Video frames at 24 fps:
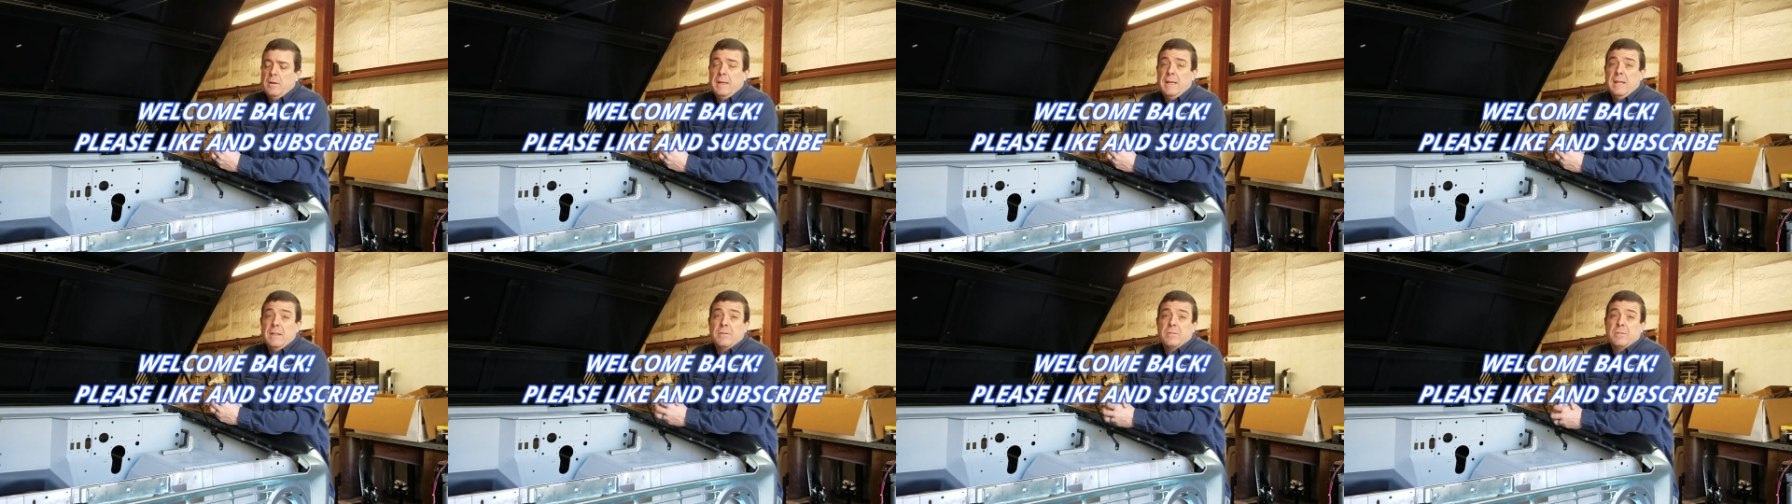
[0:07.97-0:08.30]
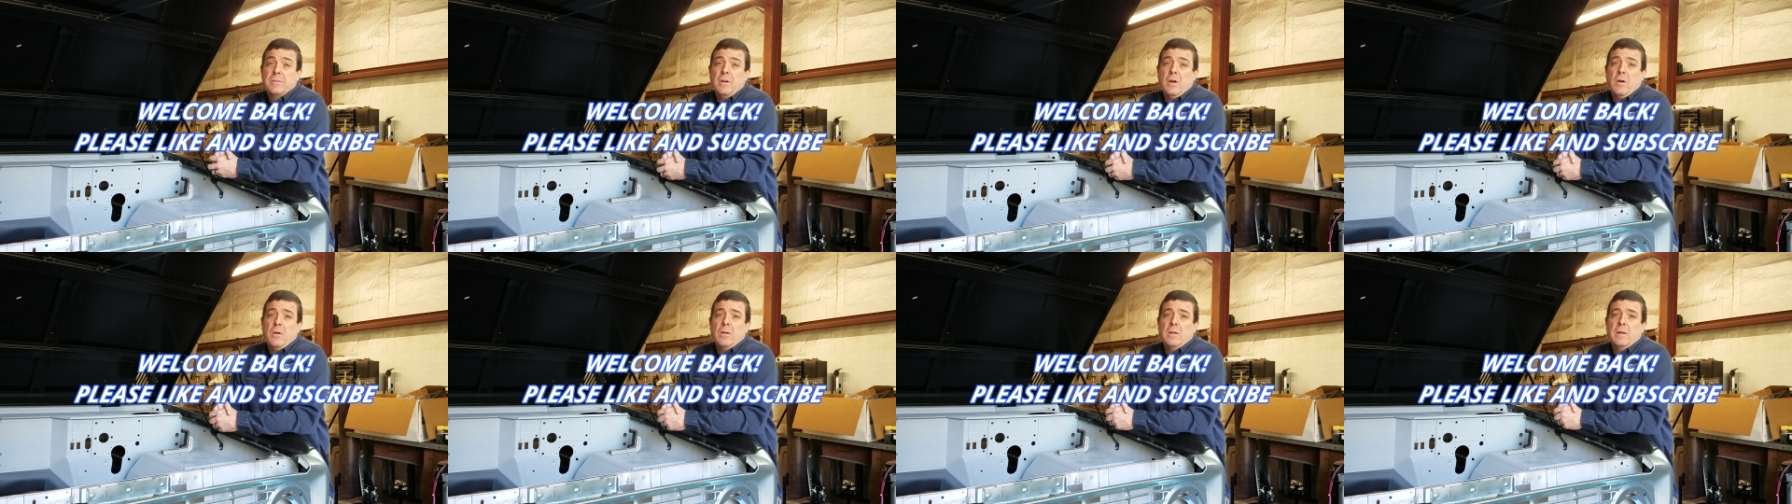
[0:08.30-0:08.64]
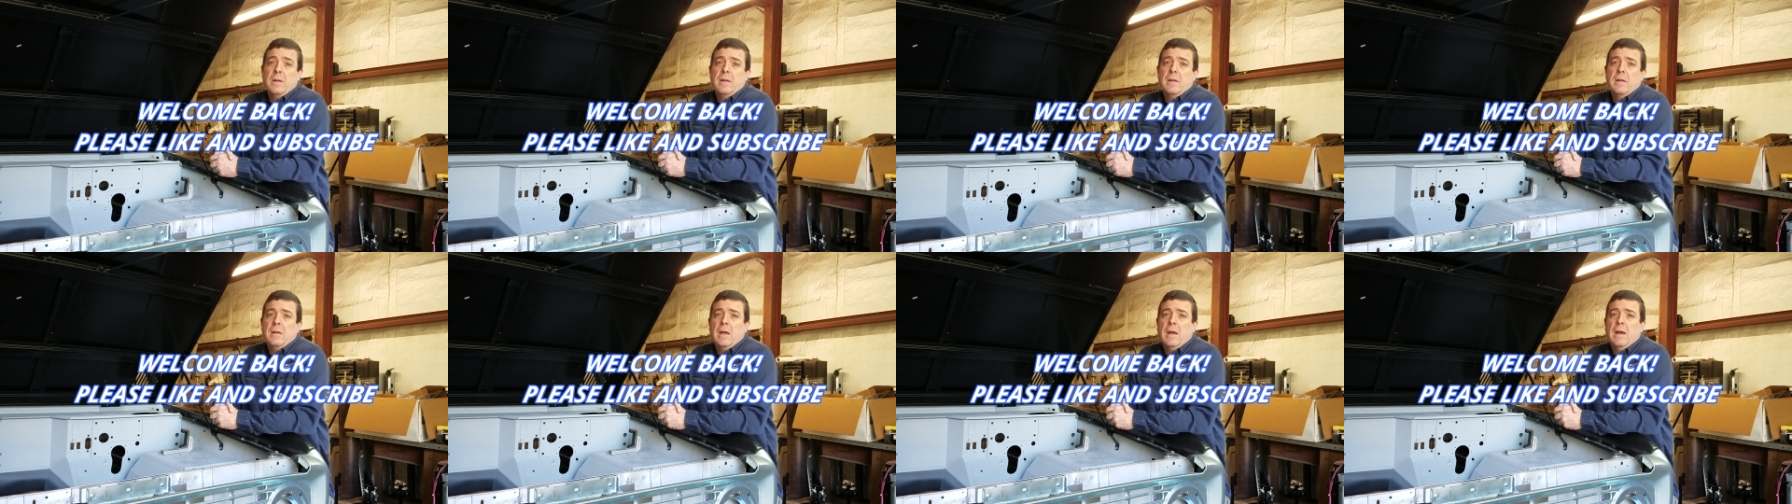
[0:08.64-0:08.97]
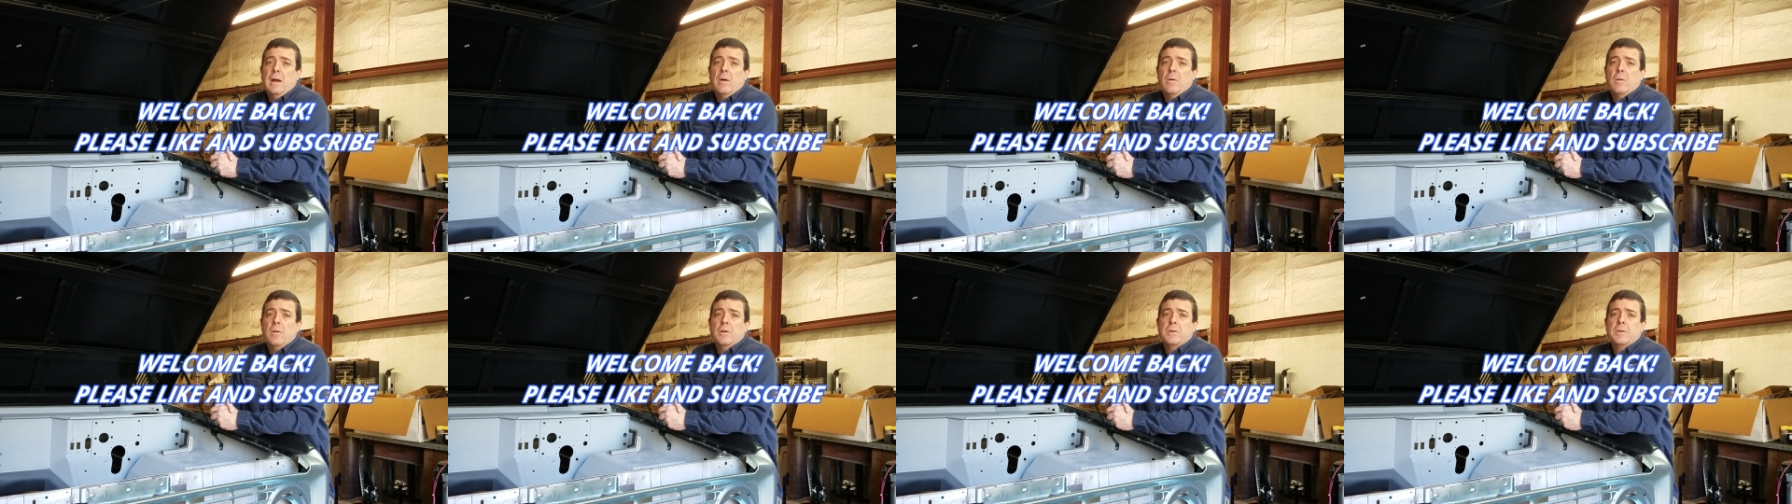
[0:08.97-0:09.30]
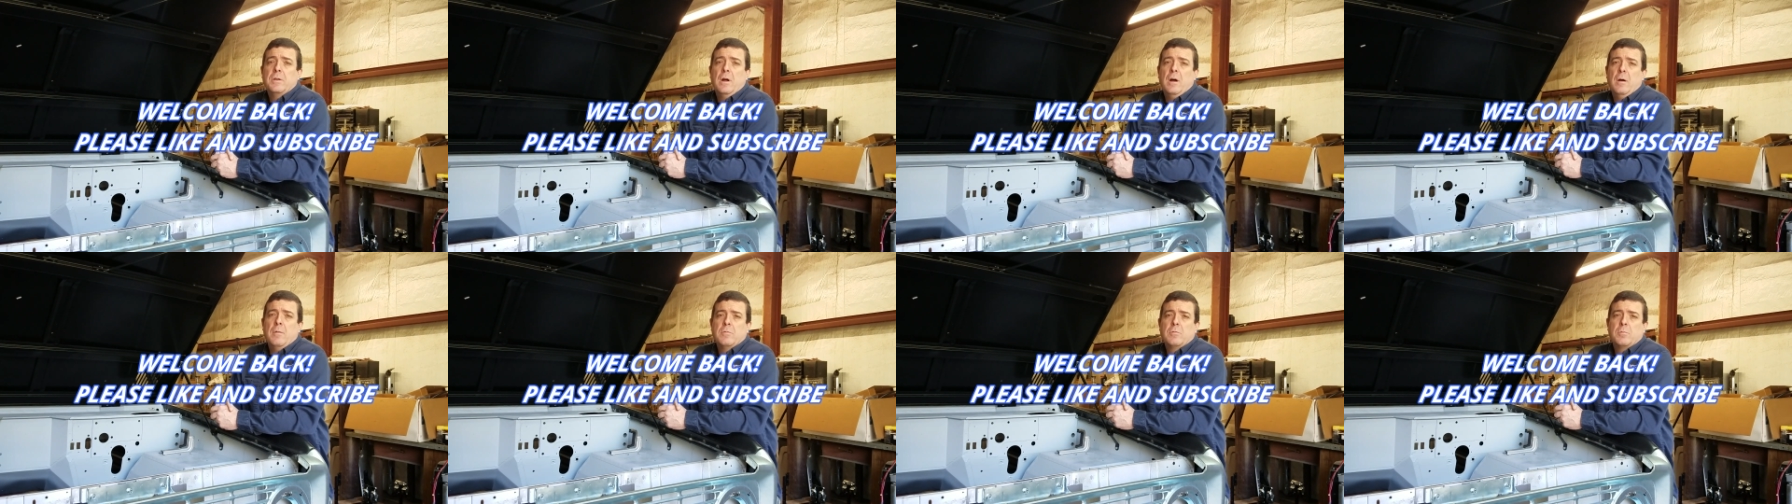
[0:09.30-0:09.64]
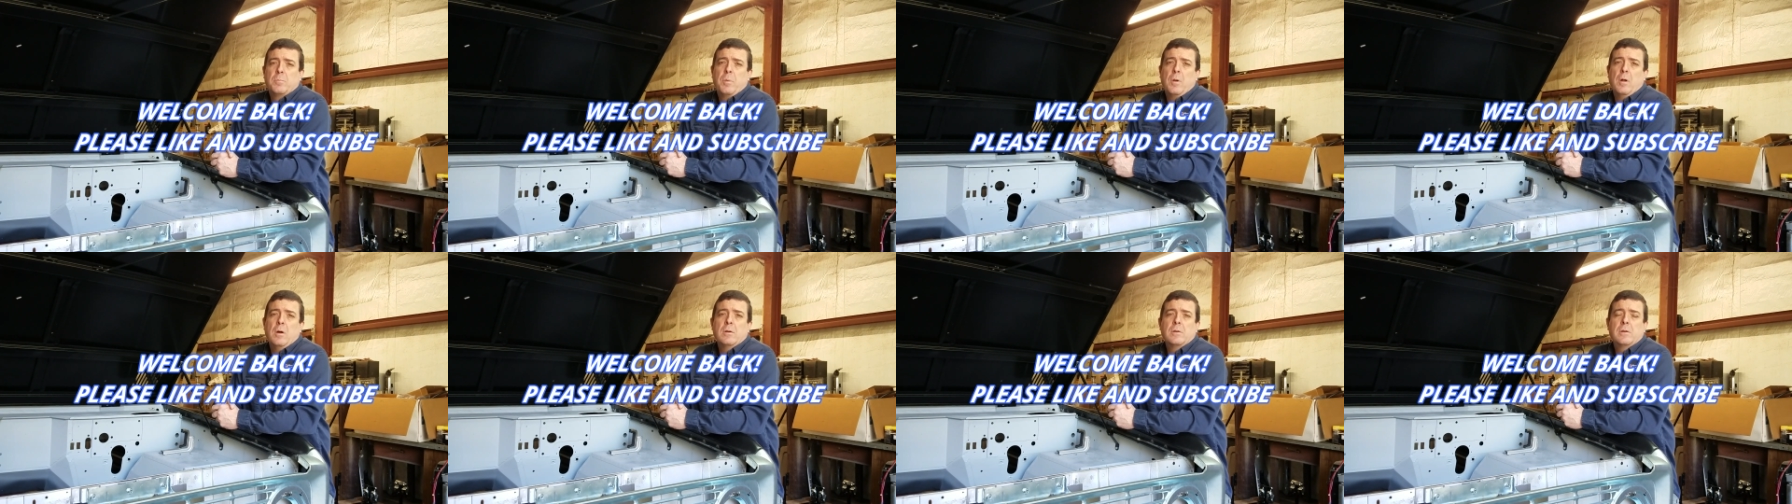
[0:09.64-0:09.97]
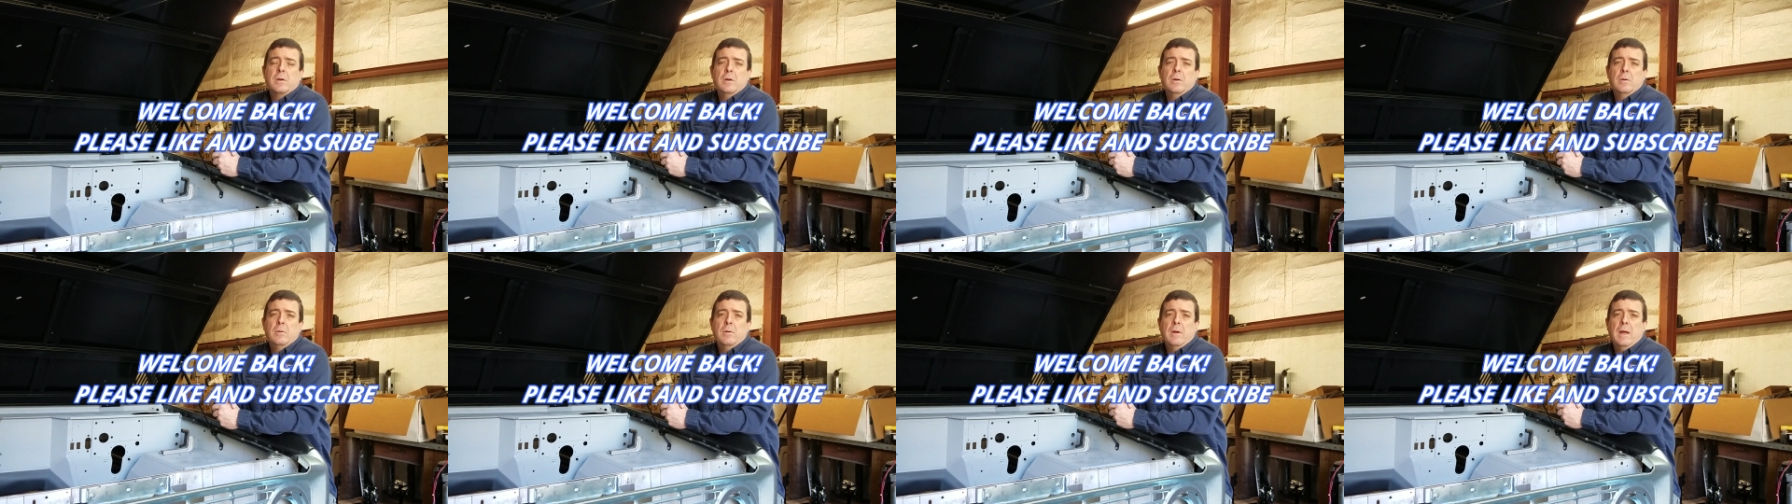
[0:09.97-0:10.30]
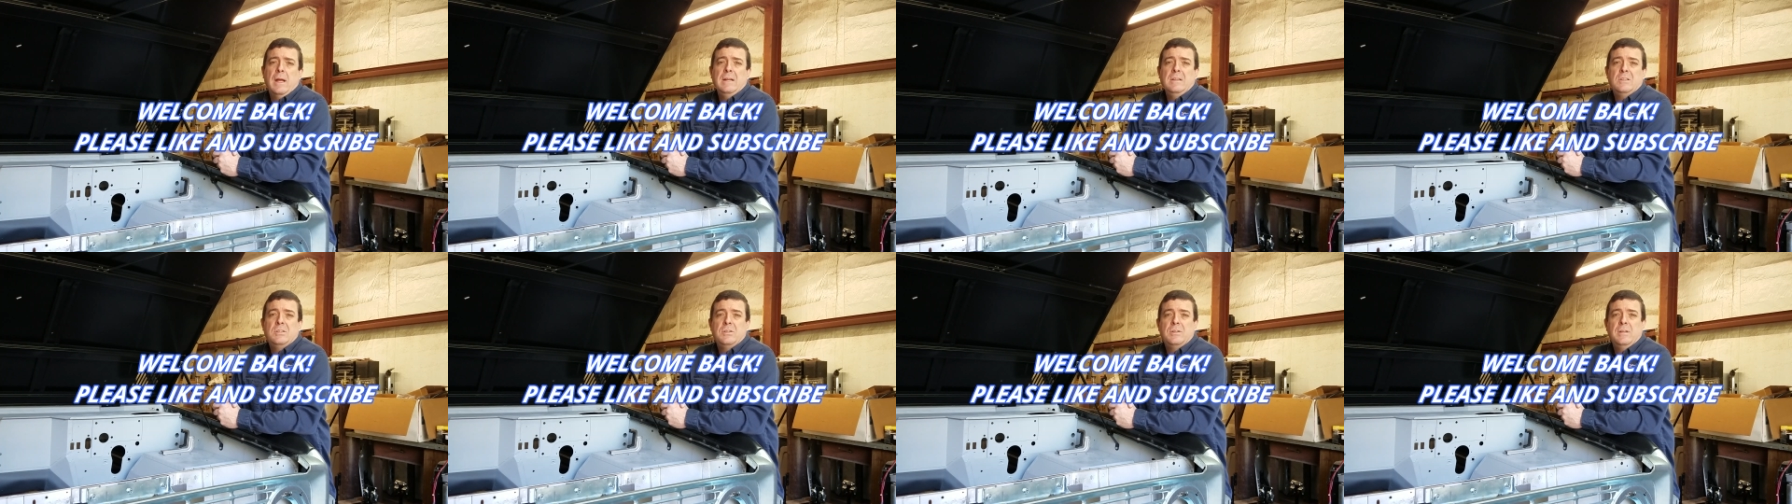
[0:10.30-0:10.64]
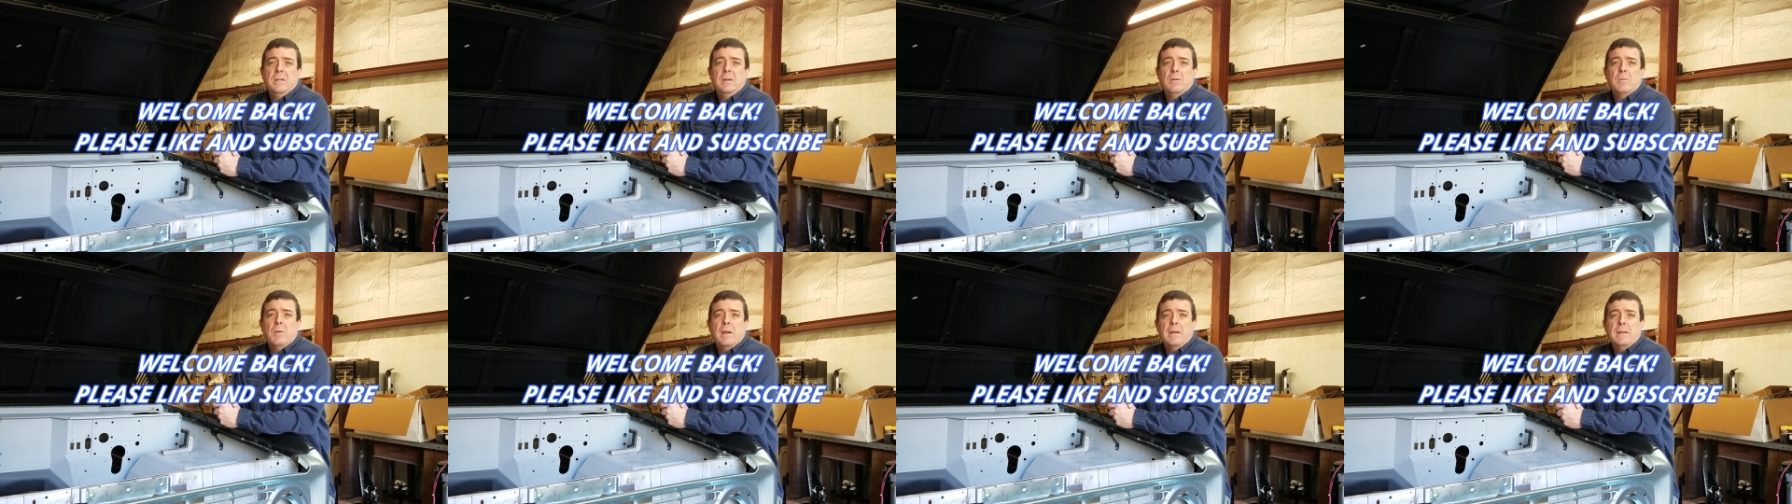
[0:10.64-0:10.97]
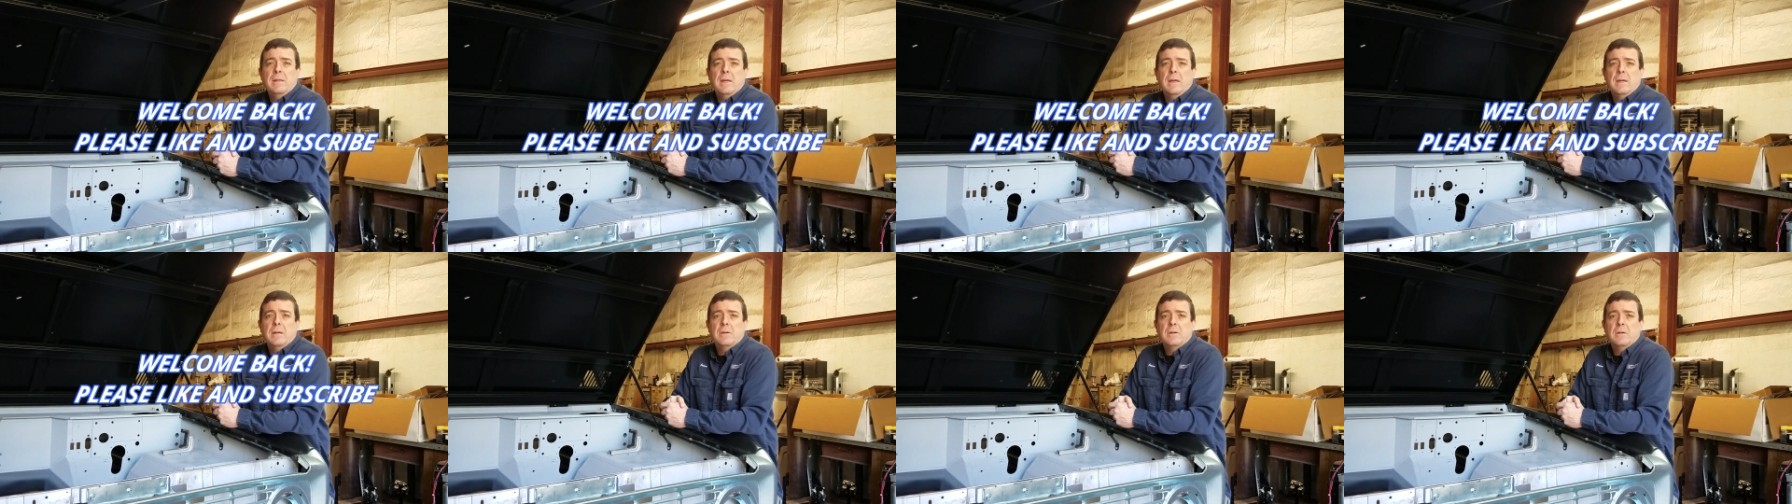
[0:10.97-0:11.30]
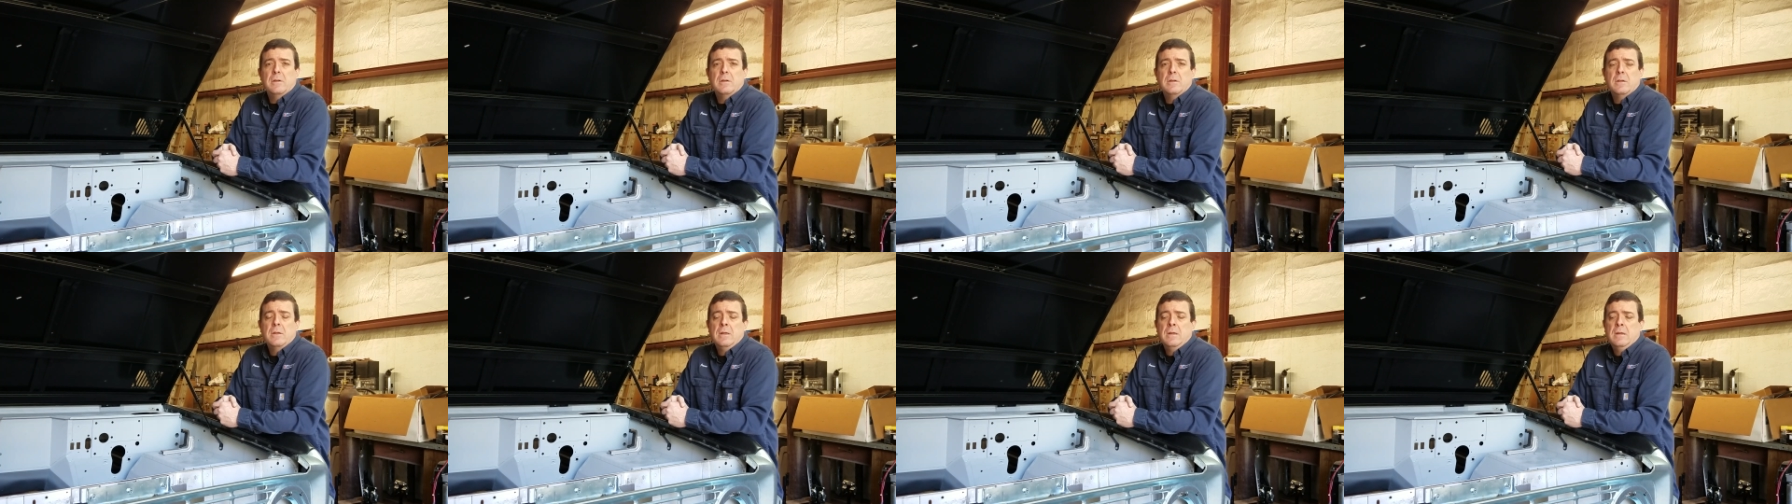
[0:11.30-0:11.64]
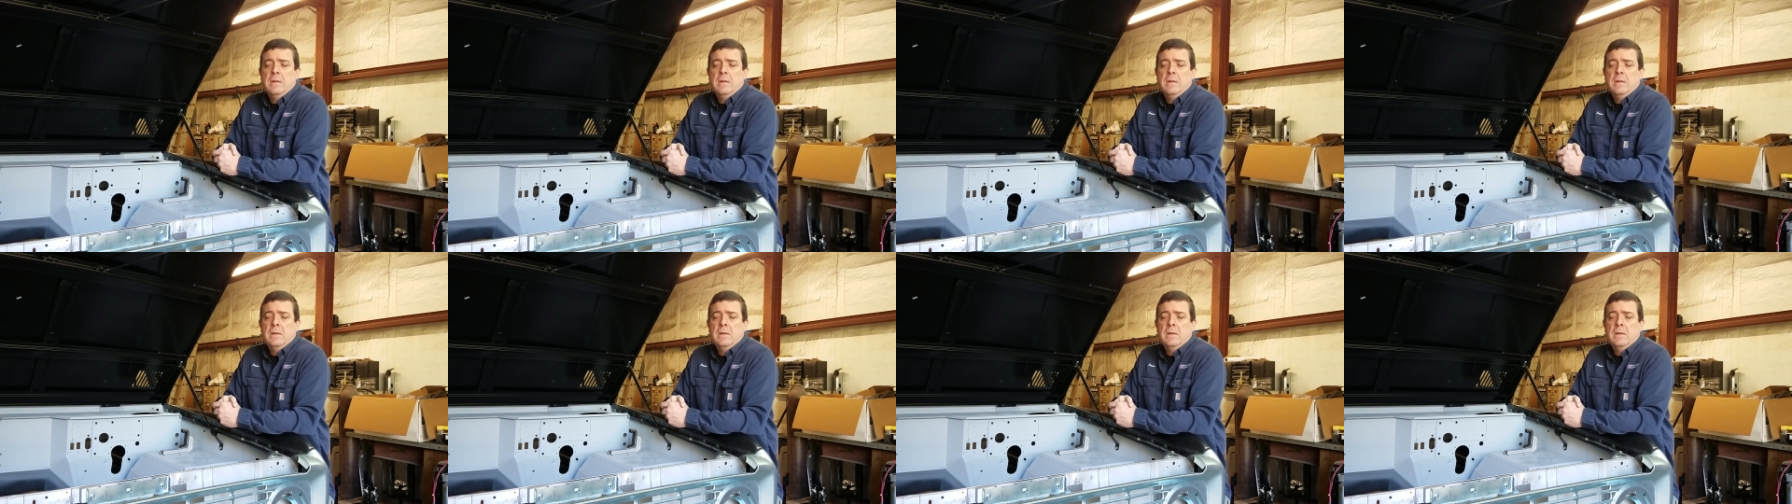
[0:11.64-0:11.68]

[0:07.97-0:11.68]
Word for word: installing our Tom's Bronco H D radiator.